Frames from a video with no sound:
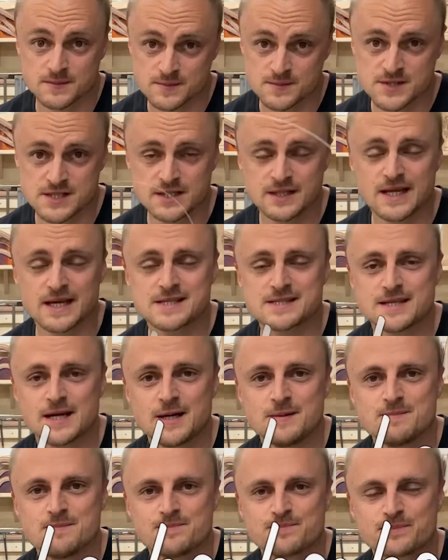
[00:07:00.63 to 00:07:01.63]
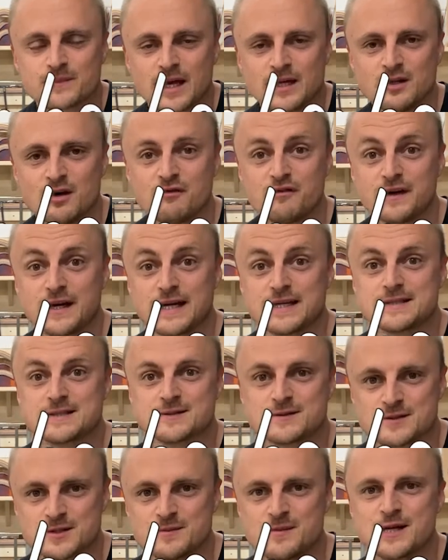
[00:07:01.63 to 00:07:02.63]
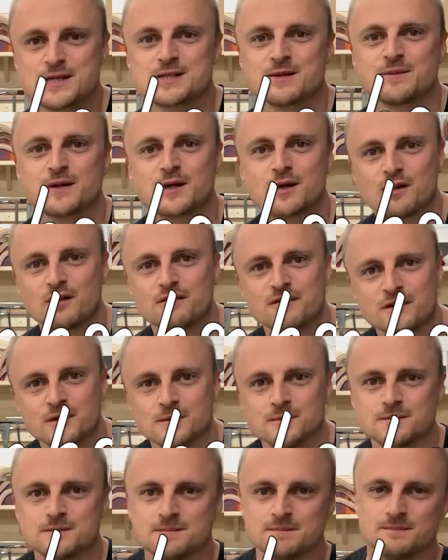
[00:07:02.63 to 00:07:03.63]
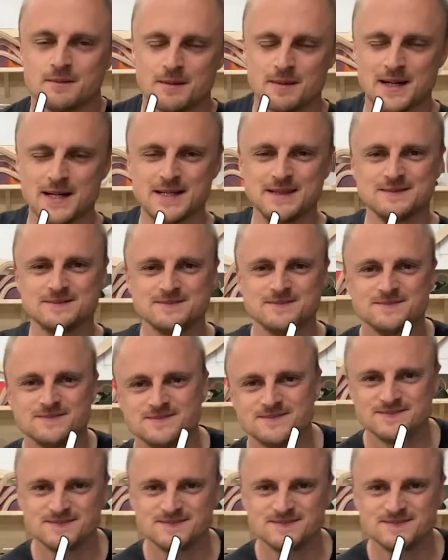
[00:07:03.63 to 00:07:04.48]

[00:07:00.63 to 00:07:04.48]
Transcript: See you next time, and don't forget to make something colorful. Bye bye!